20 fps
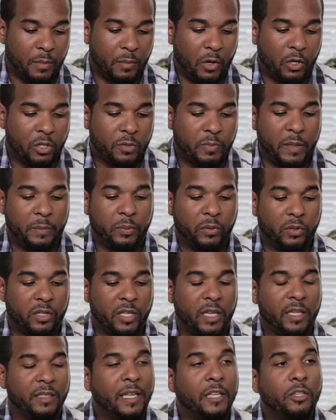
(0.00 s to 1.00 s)
most people
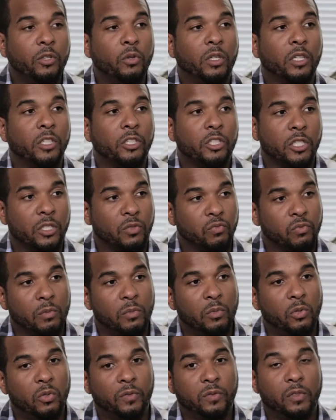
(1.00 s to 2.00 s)
think that you can just
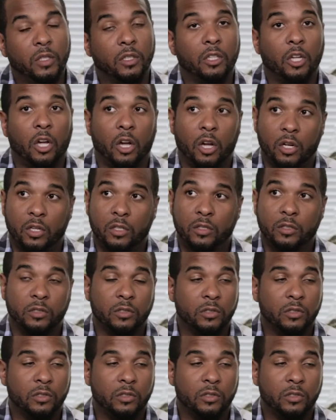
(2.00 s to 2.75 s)
remove the law.